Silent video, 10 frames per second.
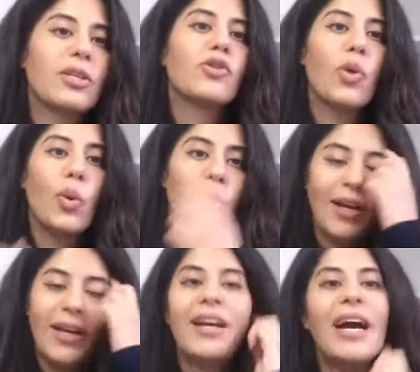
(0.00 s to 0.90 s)
control
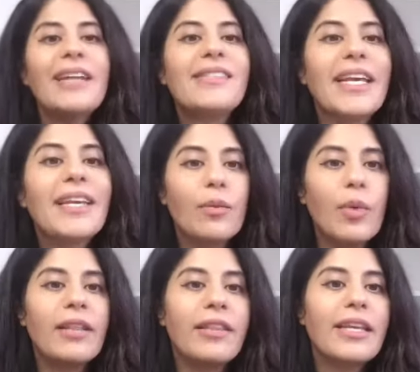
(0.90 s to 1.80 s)
and take it
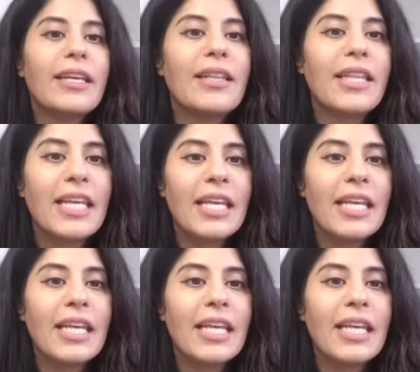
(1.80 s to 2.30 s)
when the